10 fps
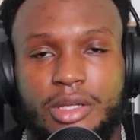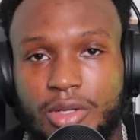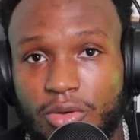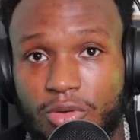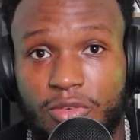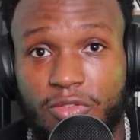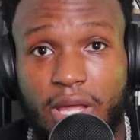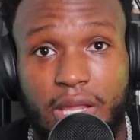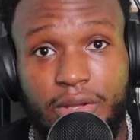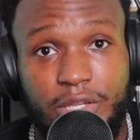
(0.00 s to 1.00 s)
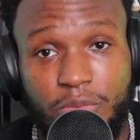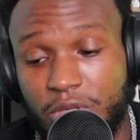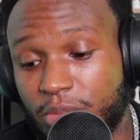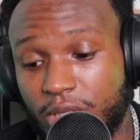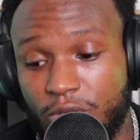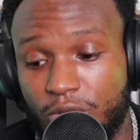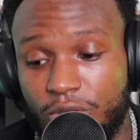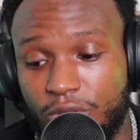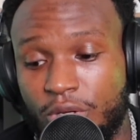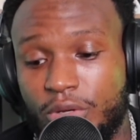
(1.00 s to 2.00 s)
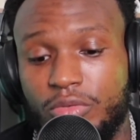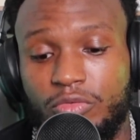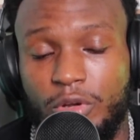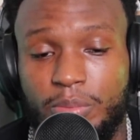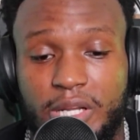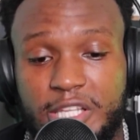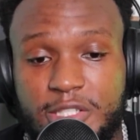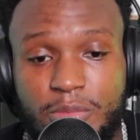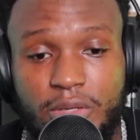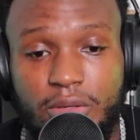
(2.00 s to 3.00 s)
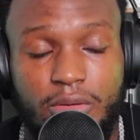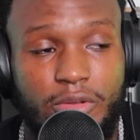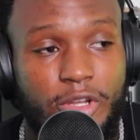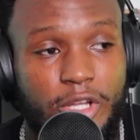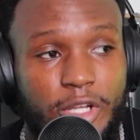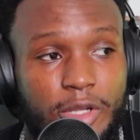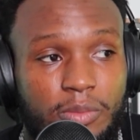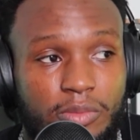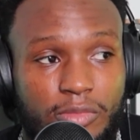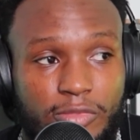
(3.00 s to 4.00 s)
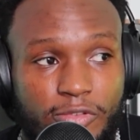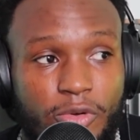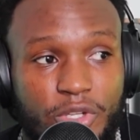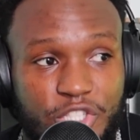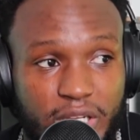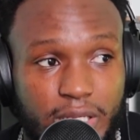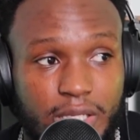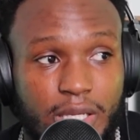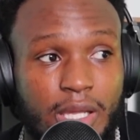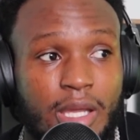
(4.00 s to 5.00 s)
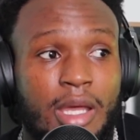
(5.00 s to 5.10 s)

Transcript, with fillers: You know, good fighter, and he would have been a good replacement um, for Jake.